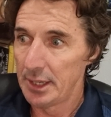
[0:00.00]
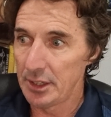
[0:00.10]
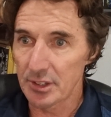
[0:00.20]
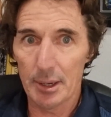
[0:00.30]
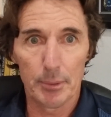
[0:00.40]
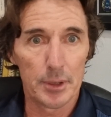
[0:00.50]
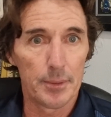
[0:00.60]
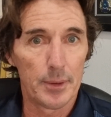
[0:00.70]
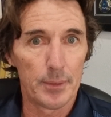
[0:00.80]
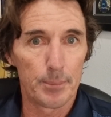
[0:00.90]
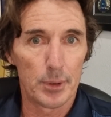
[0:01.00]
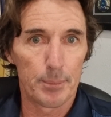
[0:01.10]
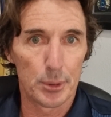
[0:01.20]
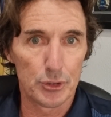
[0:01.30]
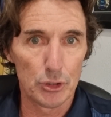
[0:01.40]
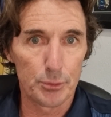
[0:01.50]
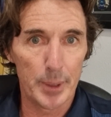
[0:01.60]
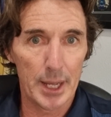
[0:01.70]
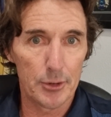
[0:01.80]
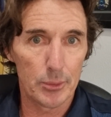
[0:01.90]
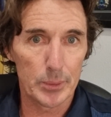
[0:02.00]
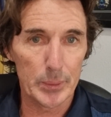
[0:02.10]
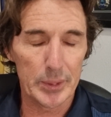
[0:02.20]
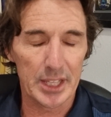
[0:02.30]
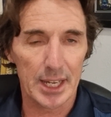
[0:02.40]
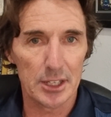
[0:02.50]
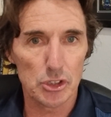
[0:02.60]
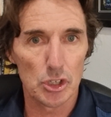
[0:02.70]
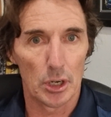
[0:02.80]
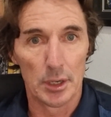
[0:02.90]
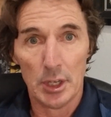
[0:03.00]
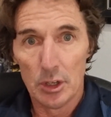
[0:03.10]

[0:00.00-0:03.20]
He's able to produce boundaries with the cut shot,